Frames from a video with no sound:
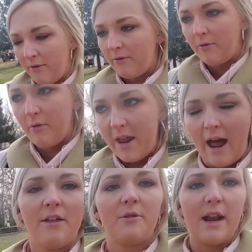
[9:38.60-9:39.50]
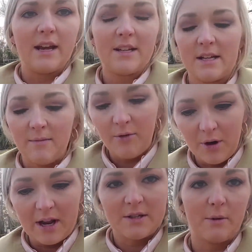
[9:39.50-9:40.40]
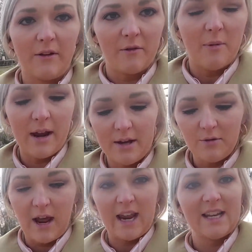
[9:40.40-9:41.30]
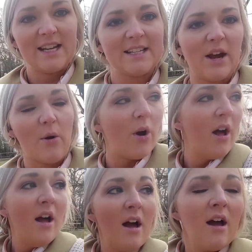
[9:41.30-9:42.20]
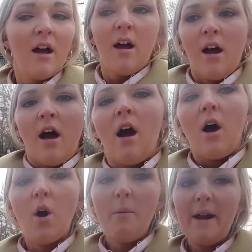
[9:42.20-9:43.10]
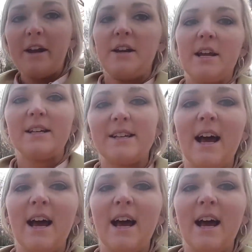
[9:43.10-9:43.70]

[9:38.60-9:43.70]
Yeah, 3 days, because I'm 4 days away from my due date. So, oh my goodness, I'm